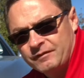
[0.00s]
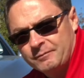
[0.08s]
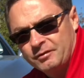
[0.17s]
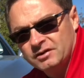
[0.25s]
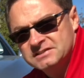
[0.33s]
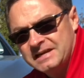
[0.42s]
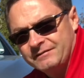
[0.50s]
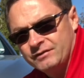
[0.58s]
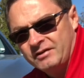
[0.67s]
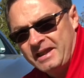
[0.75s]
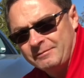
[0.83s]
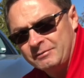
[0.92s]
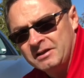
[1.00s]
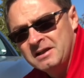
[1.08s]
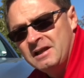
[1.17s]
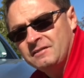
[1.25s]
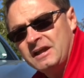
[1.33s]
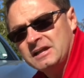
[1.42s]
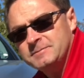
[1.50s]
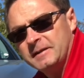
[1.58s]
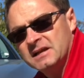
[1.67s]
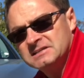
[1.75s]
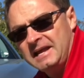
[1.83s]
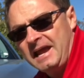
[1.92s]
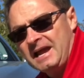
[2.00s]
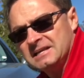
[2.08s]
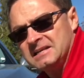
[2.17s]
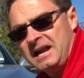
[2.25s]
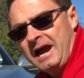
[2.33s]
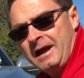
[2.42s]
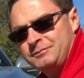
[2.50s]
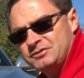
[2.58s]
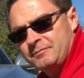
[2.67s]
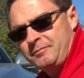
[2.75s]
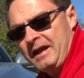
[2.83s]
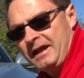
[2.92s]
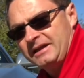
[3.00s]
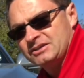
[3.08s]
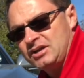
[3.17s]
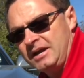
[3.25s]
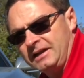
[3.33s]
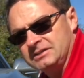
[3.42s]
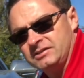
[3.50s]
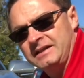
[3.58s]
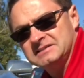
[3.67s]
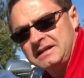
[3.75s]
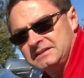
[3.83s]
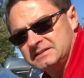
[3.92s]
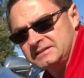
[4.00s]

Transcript: for bird's eye view camera. That's because it has an option package on it. So that's not